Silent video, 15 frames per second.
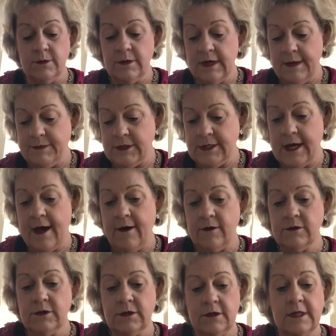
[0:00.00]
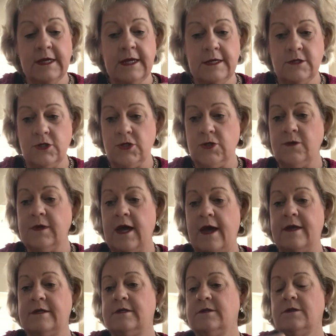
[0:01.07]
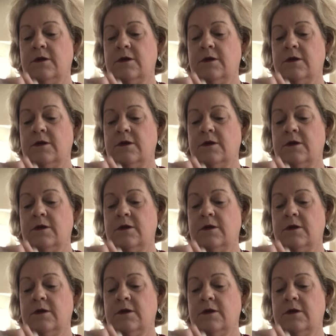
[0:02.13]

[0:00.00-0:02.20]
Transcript: ripped out the issue yet,